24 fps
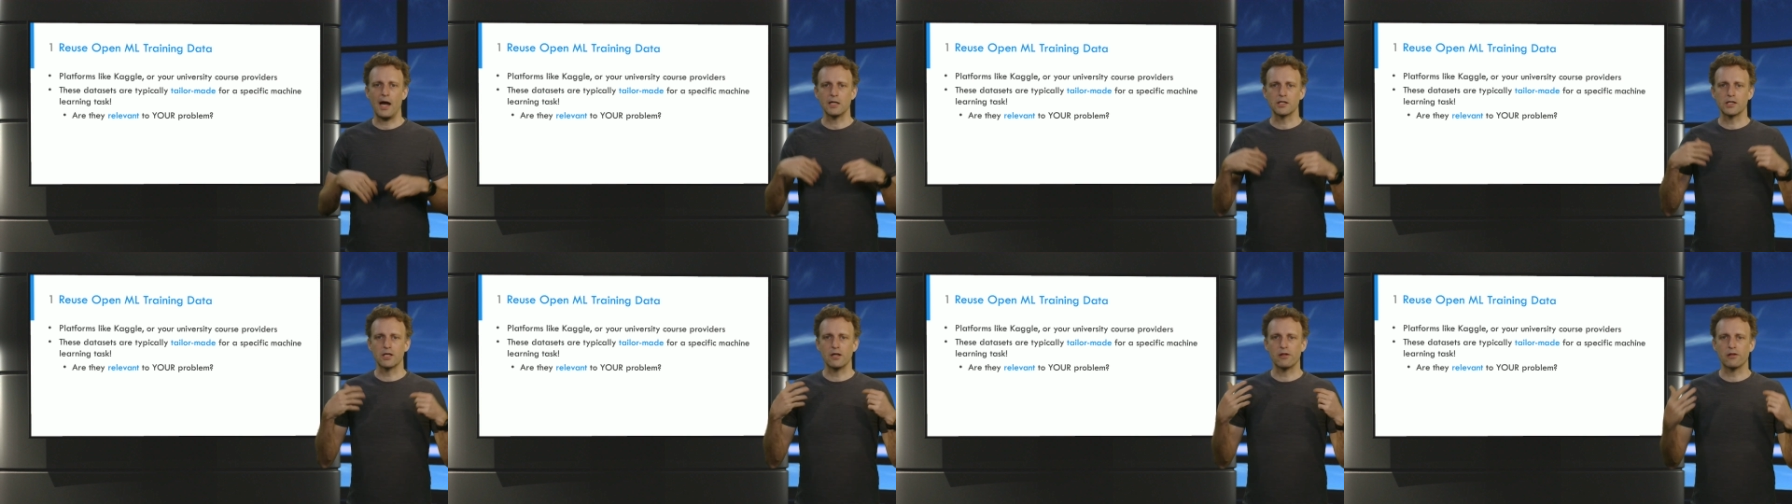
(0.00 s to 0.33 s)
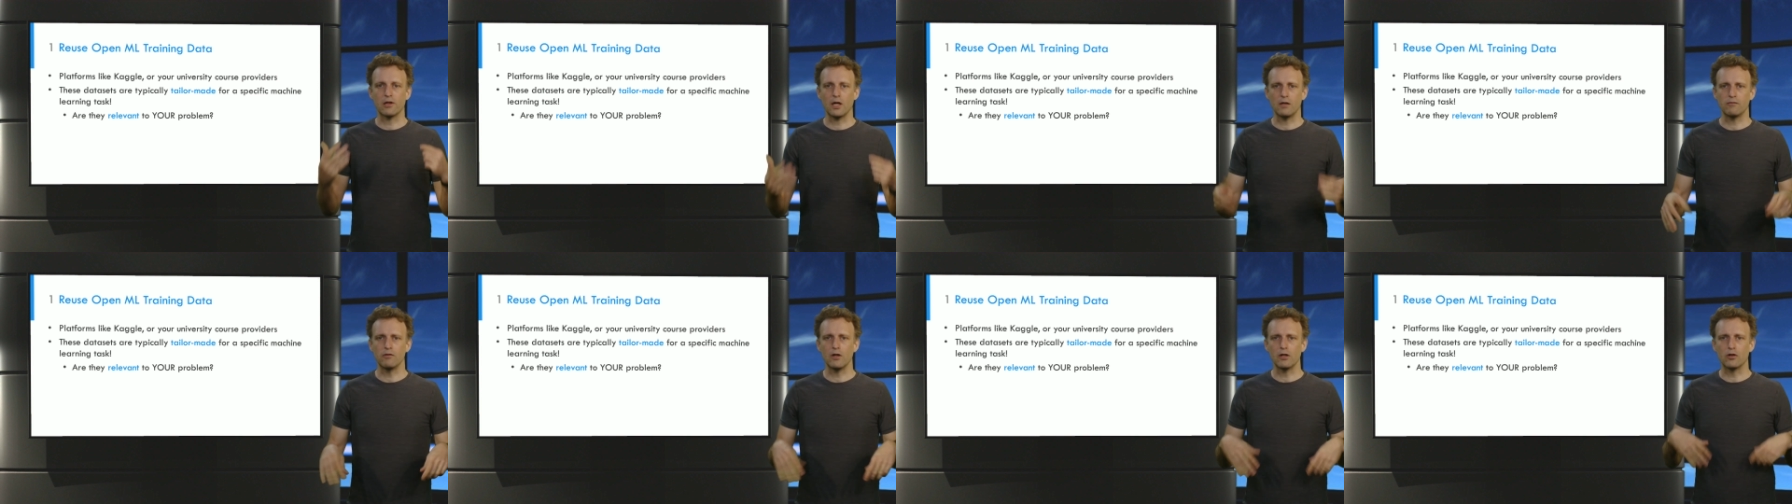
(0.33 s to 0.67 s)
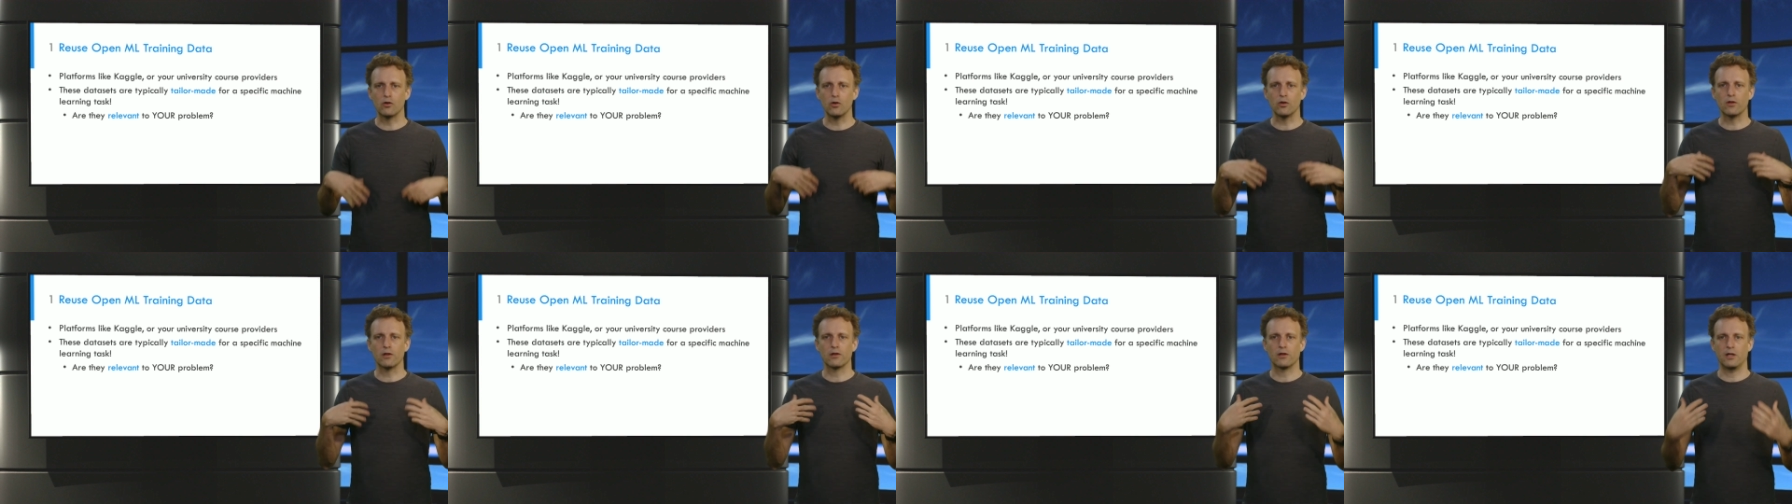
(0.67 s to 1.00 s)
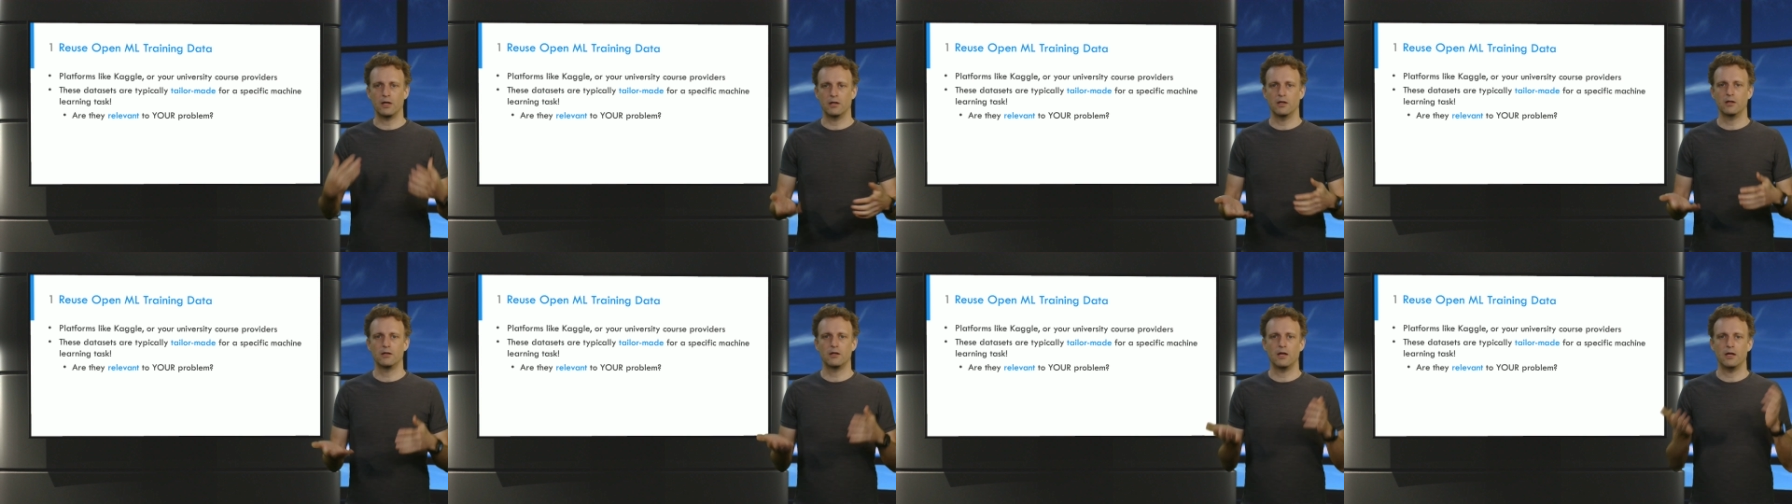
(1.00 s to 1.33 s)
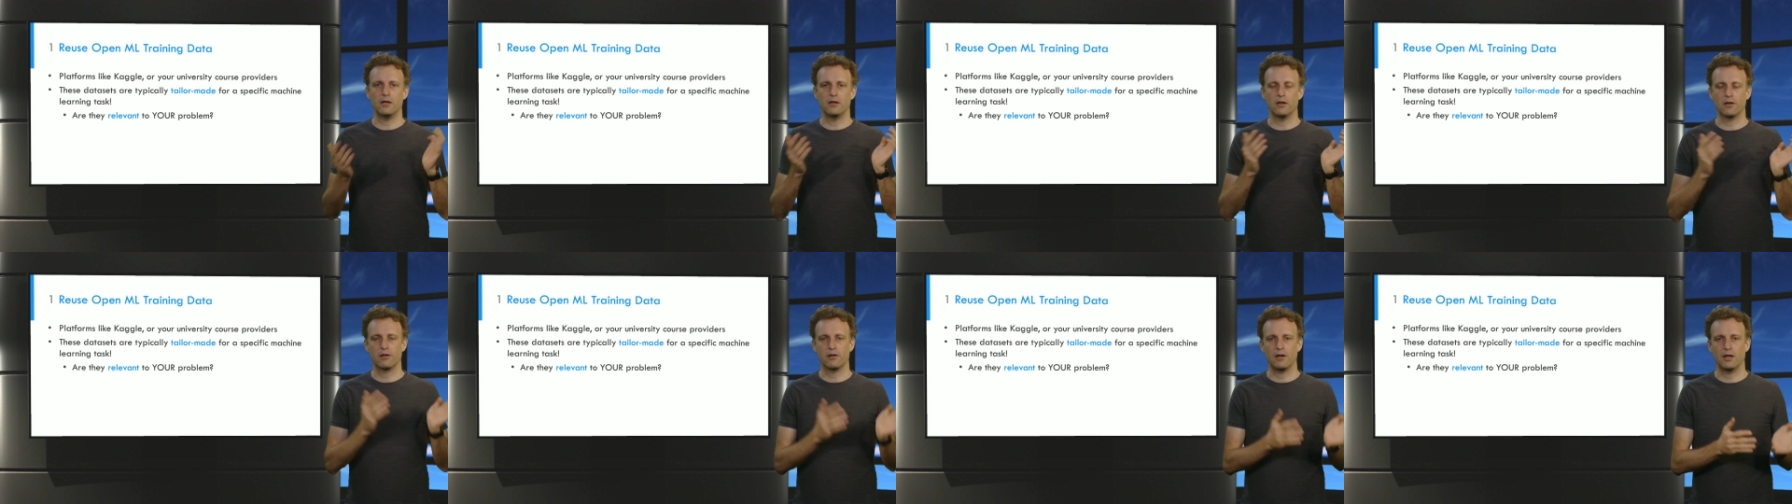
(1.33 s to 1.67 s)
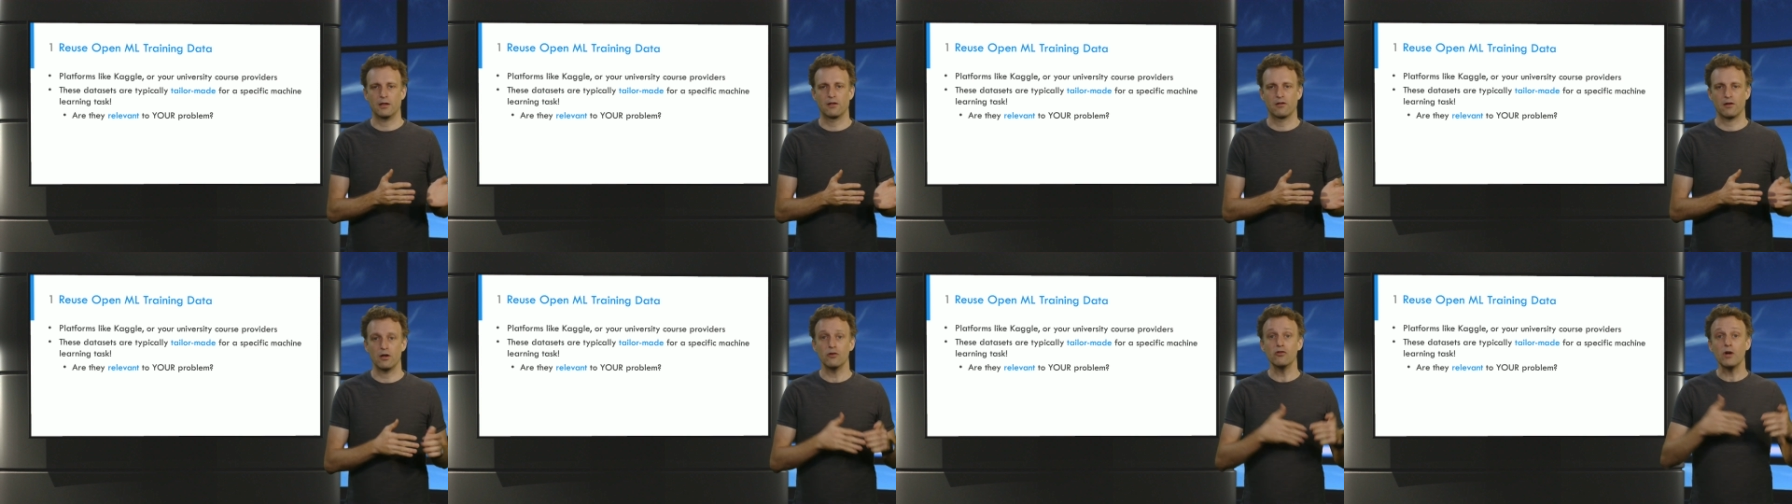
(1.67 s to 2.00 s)
actually several good standard
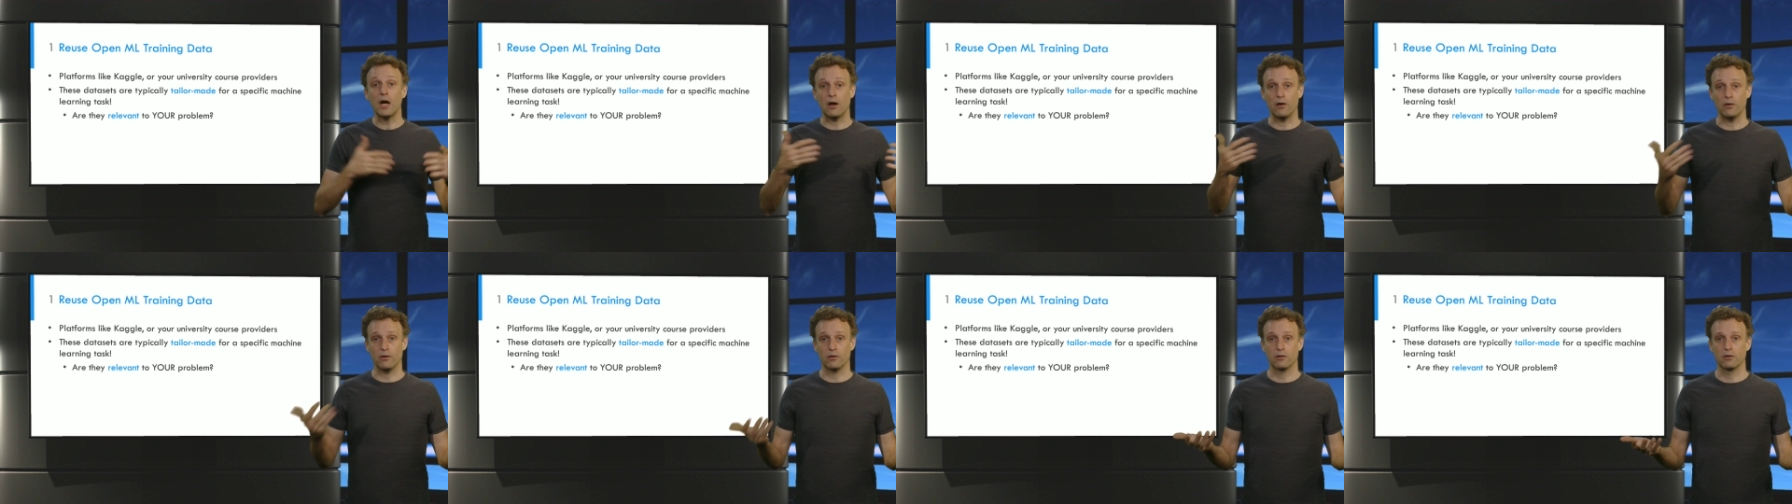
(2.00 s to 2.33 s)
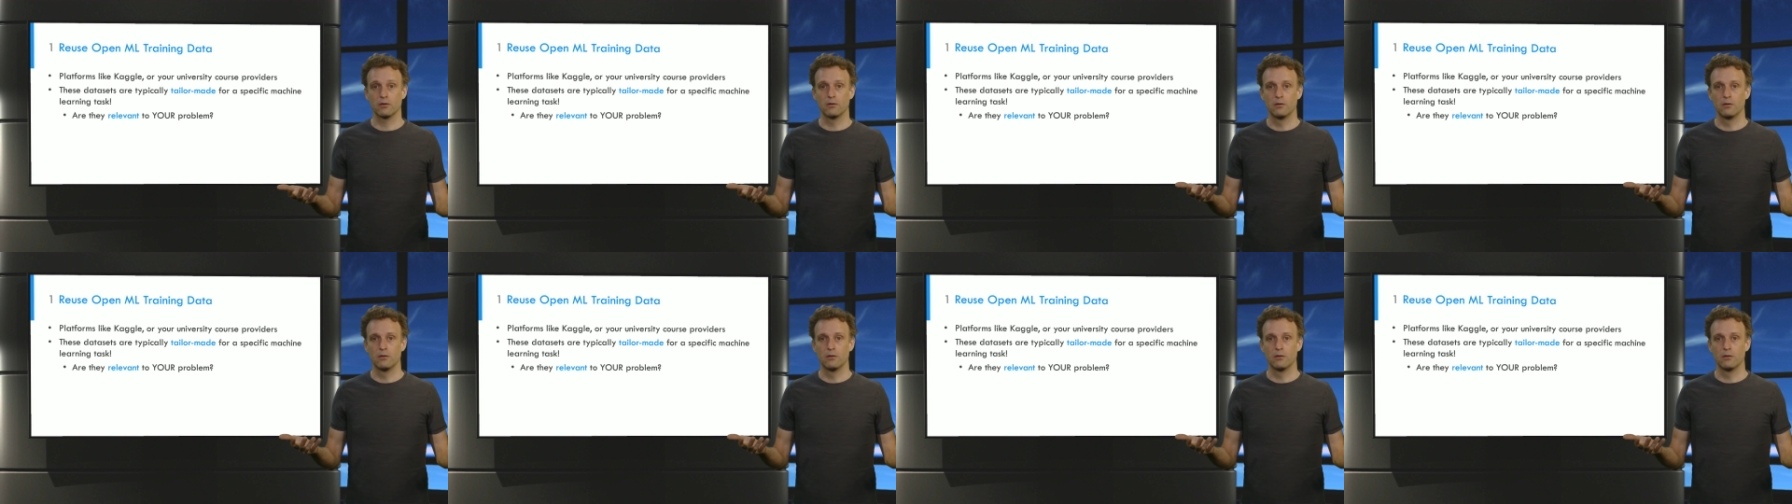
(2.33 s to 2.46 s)
datasets around.